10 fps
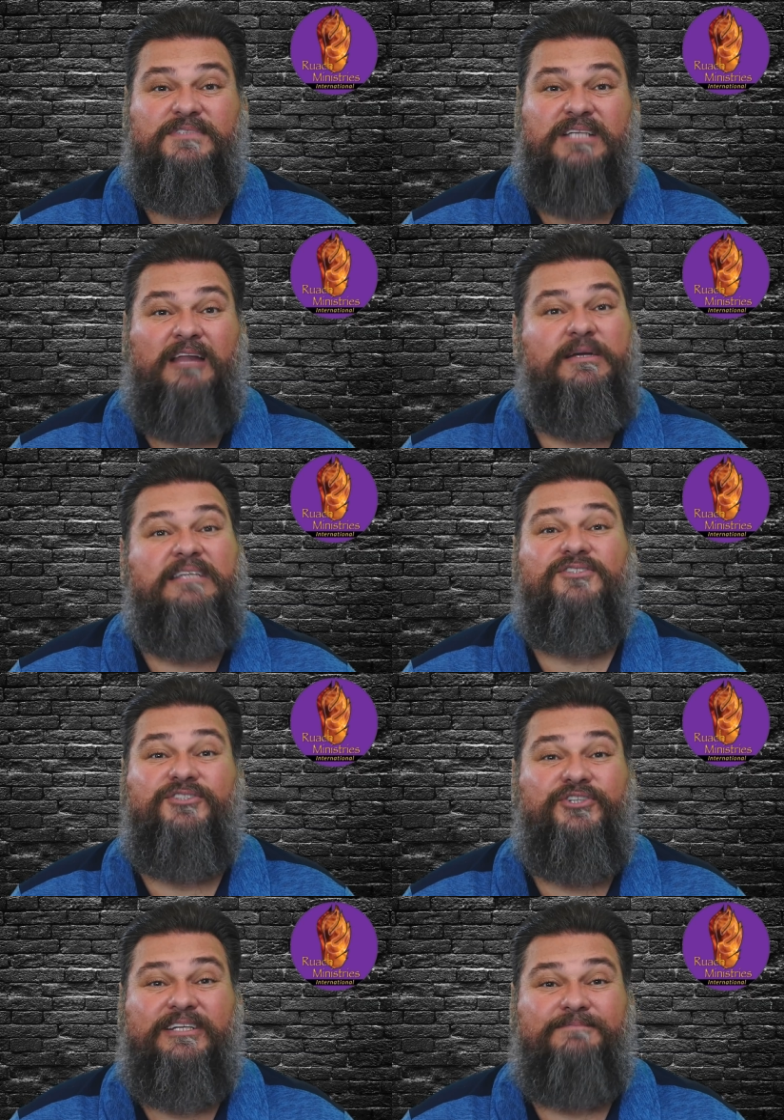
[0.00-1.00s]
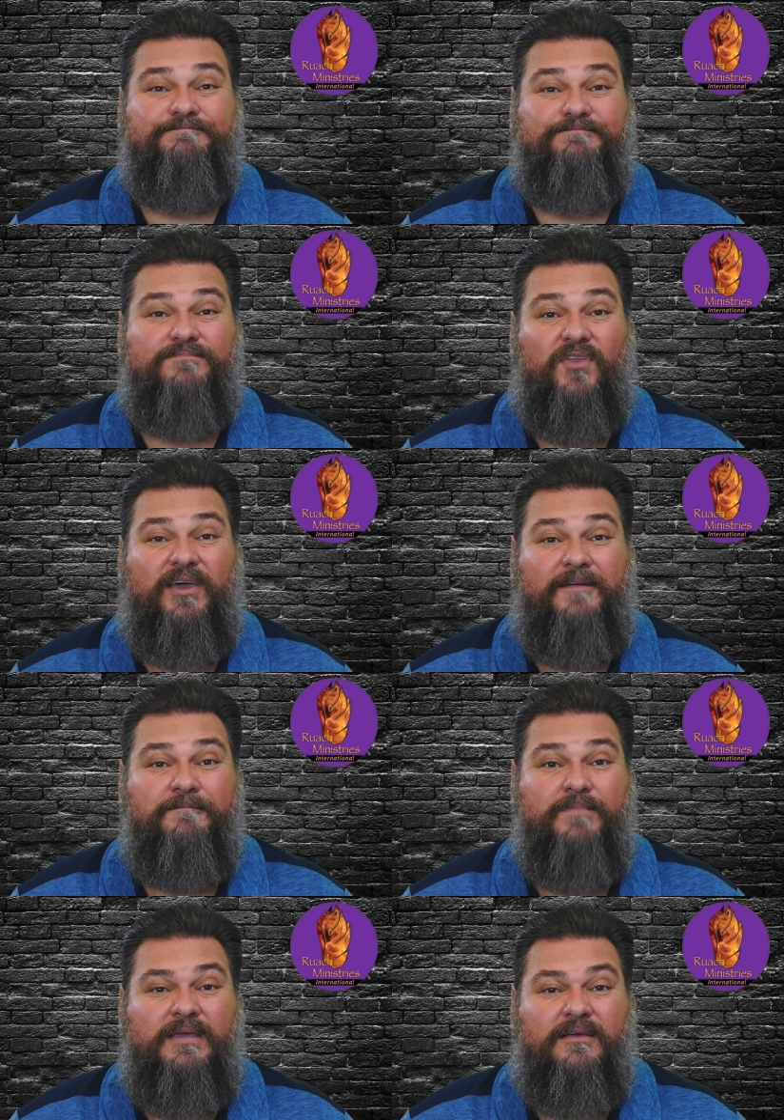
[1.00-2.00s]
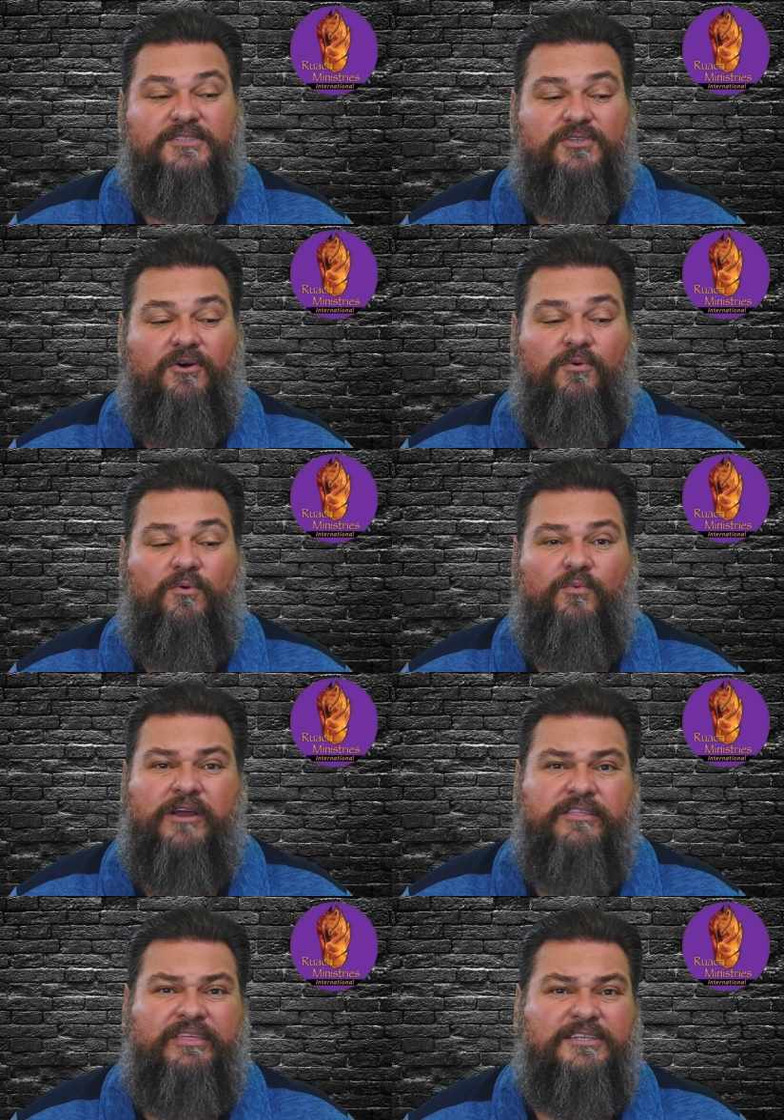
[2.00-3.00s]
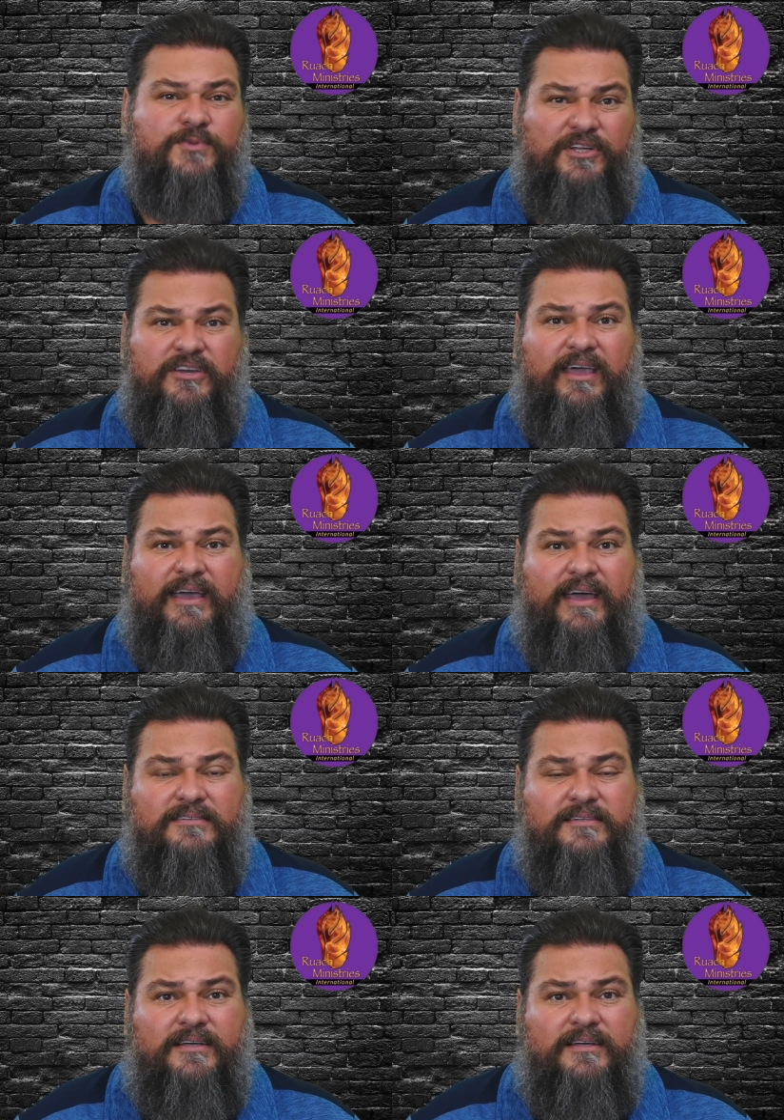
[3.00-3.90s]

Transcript: Solomon instituted it. Okay. So, what are the things we're looking at?